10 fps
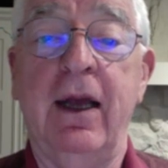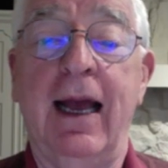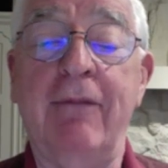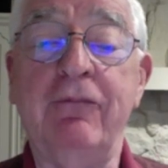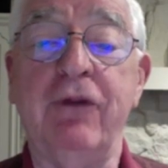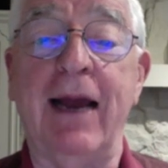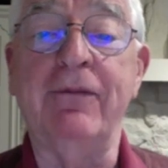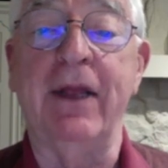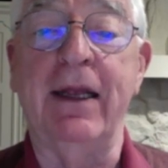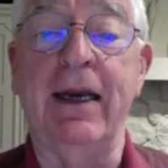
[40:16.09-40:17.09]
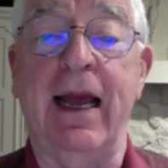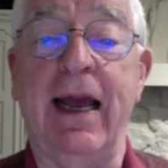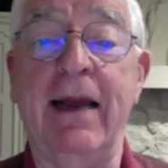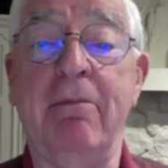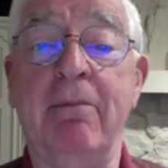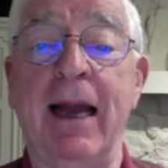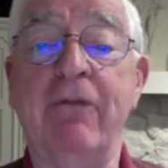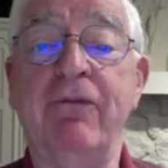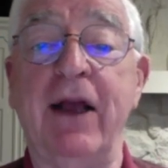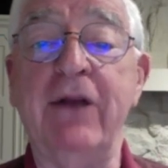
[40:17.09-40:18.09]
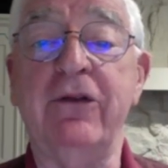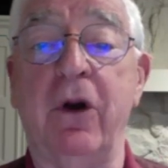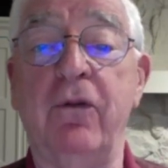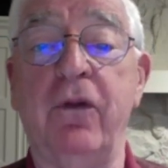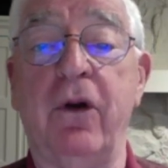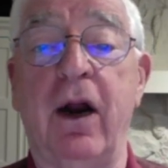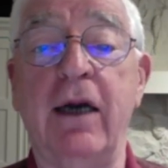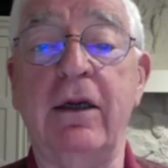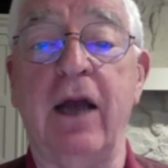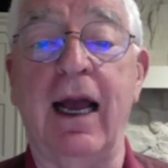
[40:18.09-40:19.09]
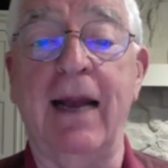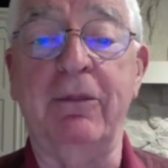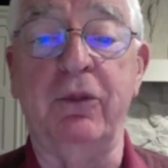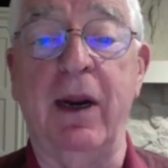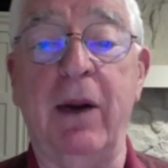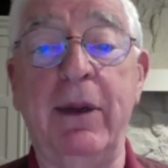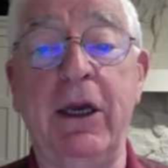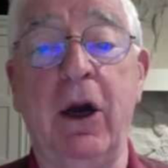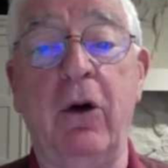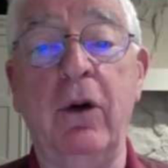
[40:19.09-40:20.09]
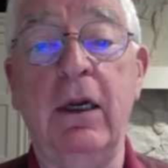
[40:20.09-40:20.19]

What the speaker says: have drafted a manifesto for our times, where we go